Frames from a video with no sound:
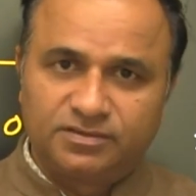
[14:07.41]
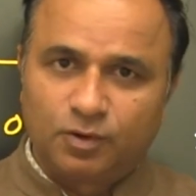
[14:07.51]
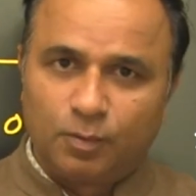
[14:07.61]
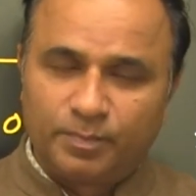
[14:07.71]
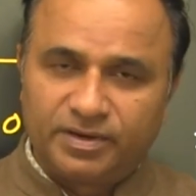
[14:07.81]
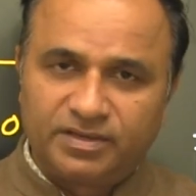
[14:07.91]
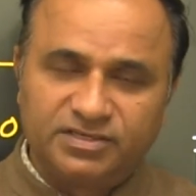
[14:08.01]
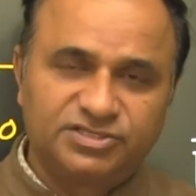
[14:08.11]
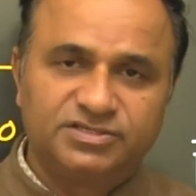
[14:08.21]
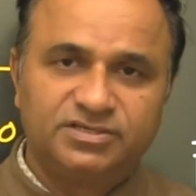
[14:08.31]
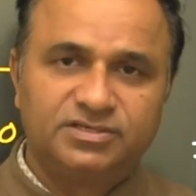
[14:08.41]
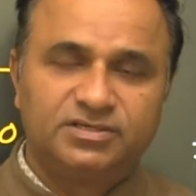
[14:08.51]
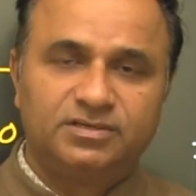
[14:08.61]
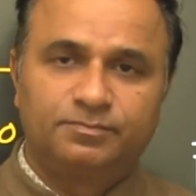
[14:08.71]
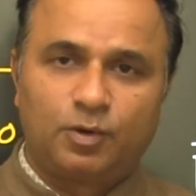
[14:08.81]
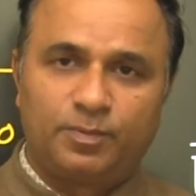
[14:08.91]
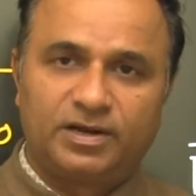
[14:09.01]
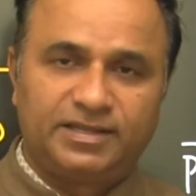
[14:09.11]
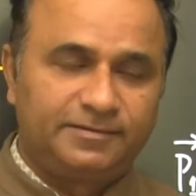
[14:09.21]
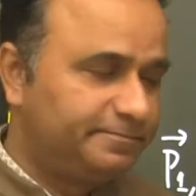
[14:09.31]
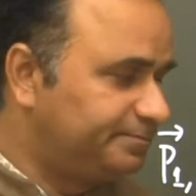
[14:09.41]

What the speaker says: comprehended properly.